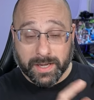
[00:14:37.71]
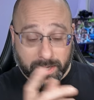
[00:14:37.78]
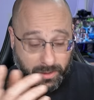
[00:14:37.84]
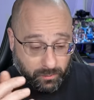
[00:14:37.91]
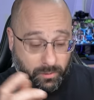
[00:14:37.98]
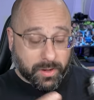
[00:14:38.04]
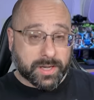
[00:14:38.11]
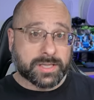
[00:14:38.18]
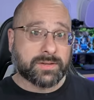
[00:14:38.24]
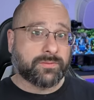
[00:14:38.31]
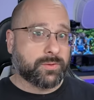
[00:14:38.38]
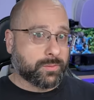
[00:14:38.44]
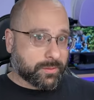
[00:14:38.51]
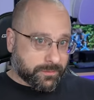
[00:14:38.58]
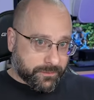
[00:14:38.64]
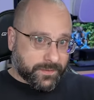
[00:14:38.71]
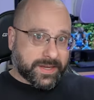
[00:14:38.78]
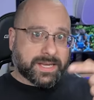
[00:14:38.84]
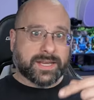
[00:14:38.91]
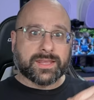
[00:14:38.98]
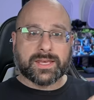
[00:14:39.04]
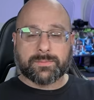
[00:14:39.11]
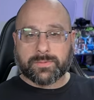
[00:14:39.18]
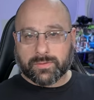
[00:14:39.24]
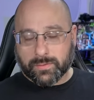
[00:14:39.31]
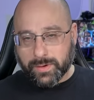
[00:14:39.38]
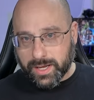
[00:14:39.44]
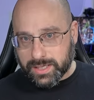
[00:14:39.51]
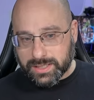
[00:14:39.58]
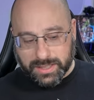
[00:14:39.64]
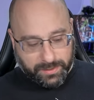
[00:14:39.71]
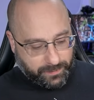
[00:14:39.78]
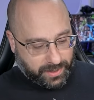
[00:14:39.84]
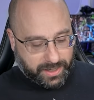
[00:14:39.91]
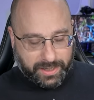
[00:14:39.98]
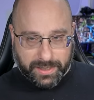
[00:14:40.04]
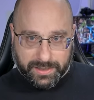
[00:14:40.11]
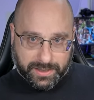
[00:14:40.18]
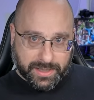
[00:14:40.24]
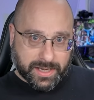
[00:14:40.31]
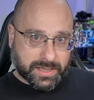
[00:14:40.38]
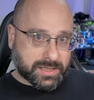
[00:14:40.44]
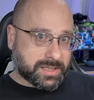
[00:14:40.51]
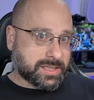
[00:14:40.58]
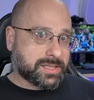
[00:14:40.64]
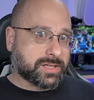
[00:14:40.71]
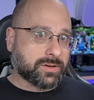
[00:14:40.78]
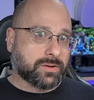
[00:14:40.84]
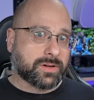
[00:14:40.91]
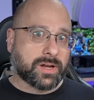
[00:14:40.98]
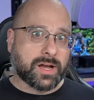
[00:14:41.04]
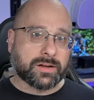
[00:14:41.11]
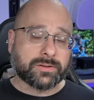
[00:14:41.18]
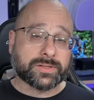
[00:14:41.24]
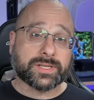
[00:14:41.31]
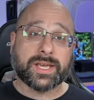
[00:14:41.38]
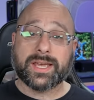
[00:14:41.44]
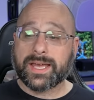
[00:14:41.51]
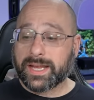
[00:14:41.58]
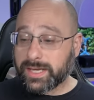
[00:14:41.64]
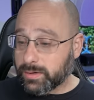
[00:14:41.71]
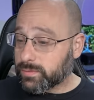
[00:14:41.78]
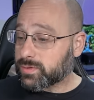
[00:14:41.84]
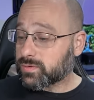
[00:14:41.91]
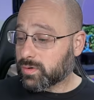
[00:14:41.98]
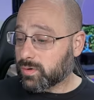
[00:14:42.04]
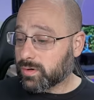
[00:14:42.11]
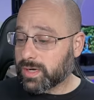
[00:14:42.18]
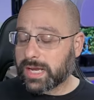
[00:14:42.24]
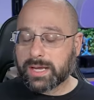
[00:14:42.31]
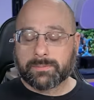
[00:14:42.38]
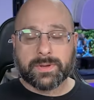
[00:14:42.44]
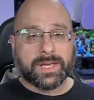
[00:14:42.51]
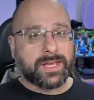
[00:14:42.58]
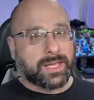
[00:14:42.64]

Whereas if you were feeding them through HDMI into the HDZero goggles and it was recording them,